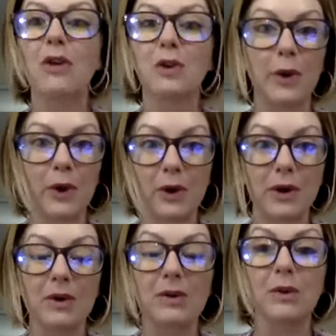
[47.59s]

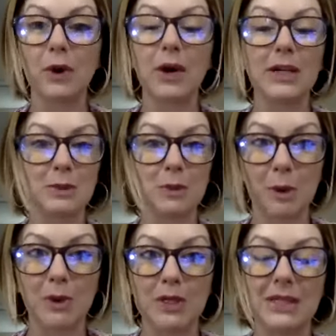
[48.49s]
loyal customer
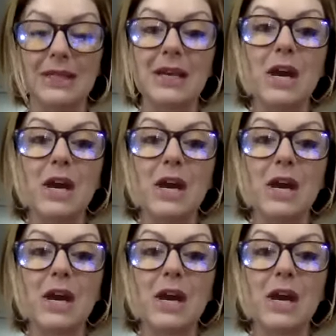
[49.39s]
bonuses.